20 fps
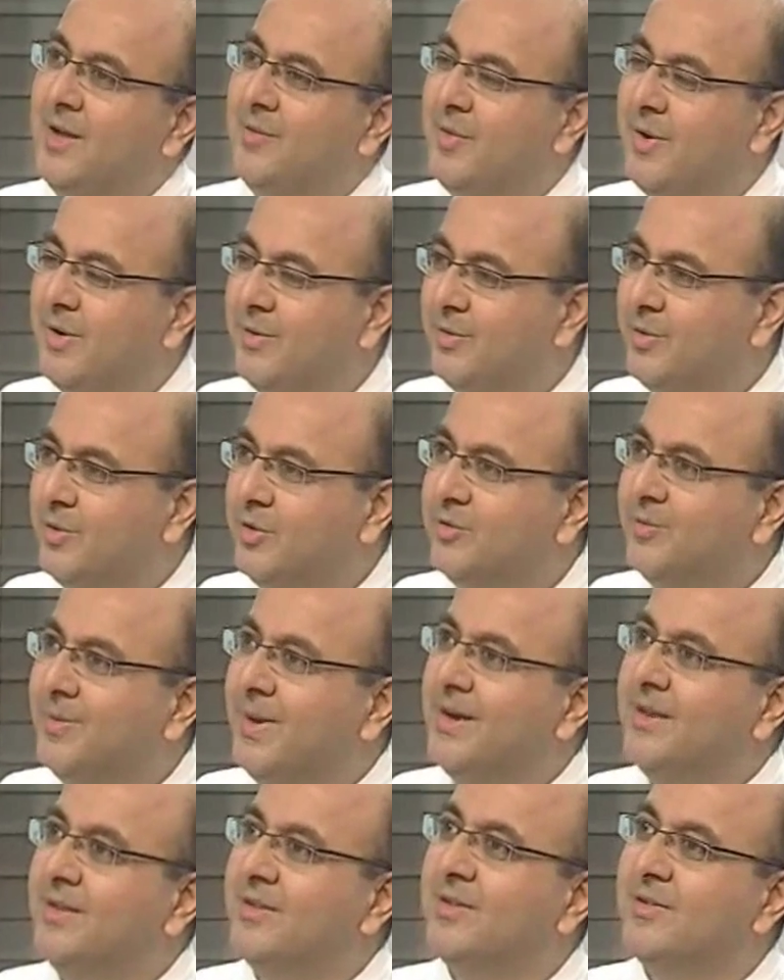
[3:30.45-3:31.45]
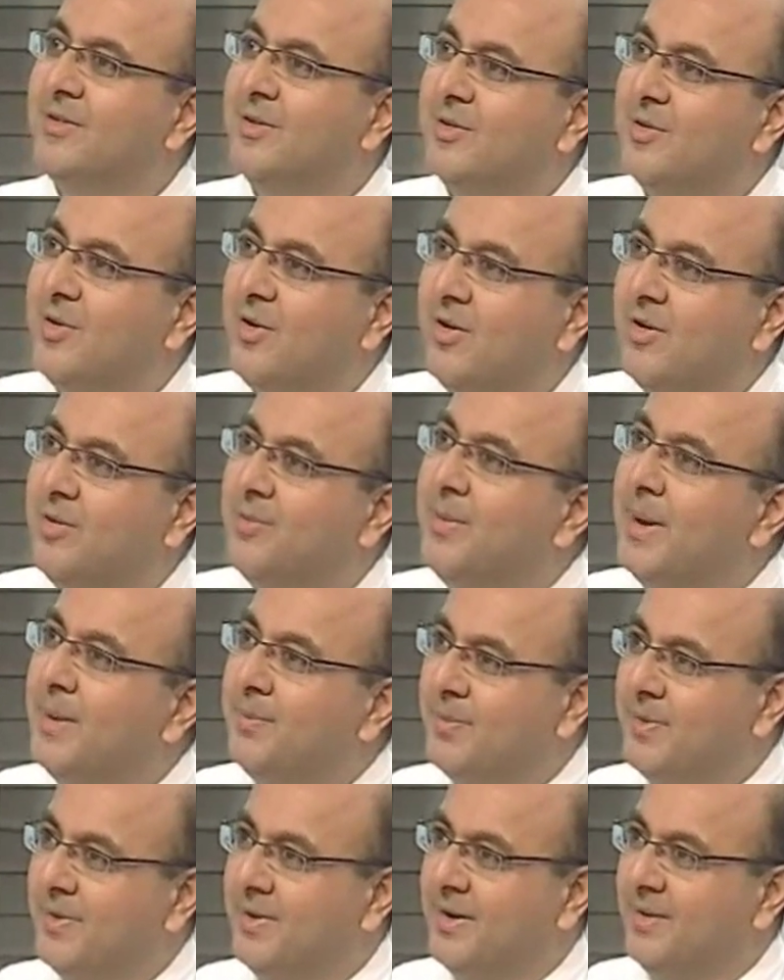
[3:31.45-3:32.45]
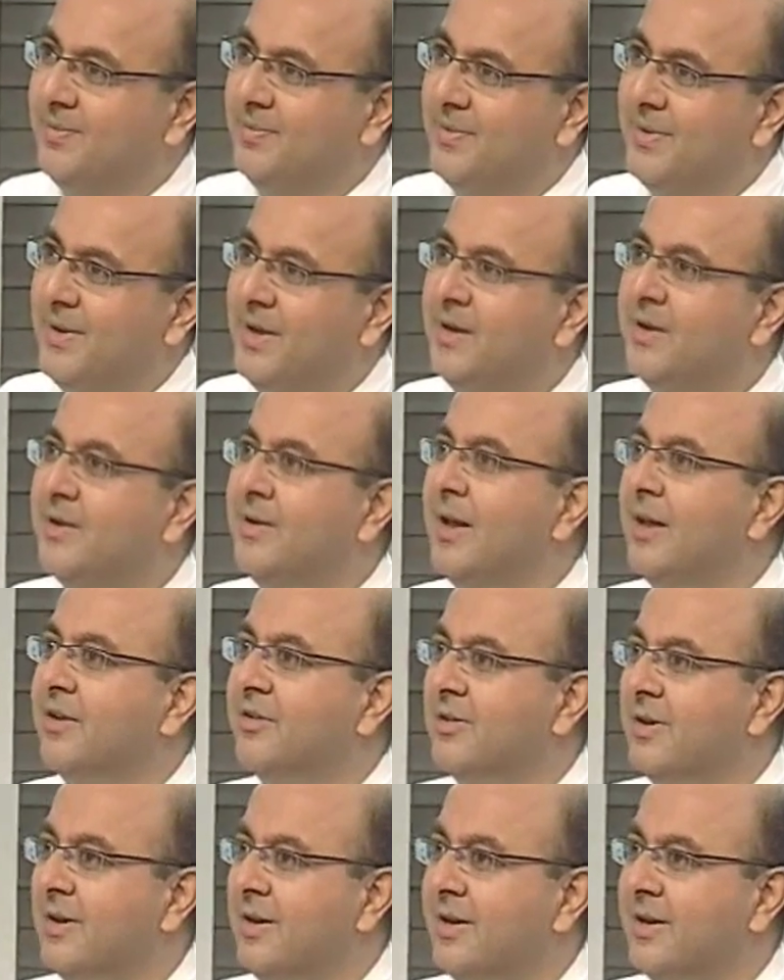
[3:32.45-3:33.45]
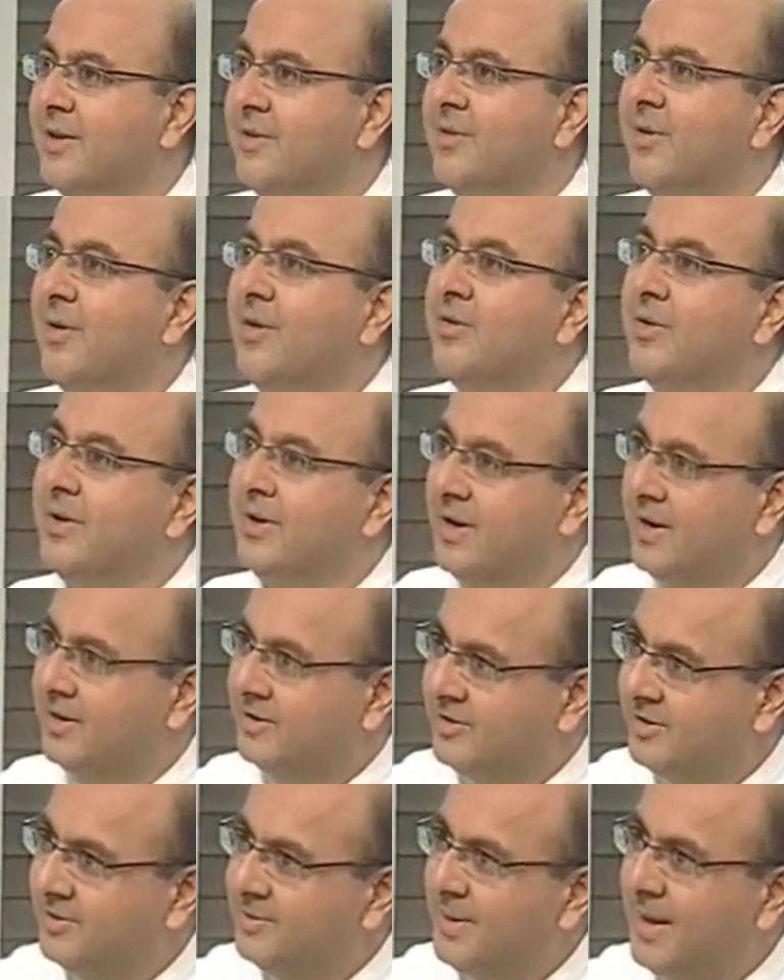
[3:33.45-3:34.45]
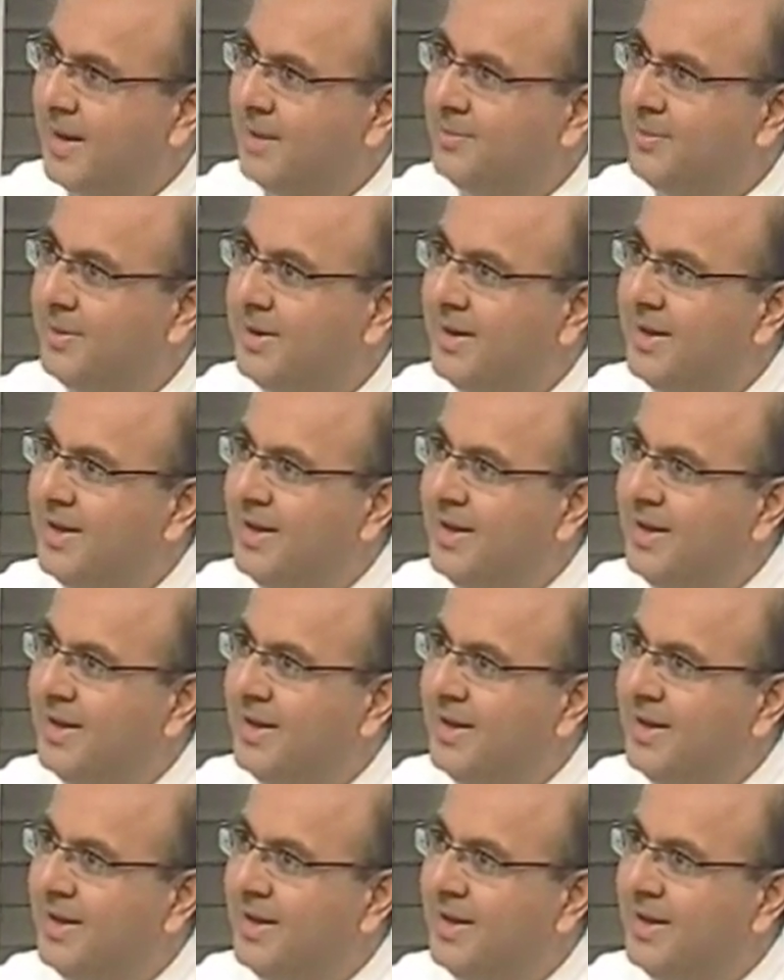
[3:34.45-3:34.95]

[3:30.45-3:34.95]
One of those medicines is called Mepthera. Internationally it is called rituximab,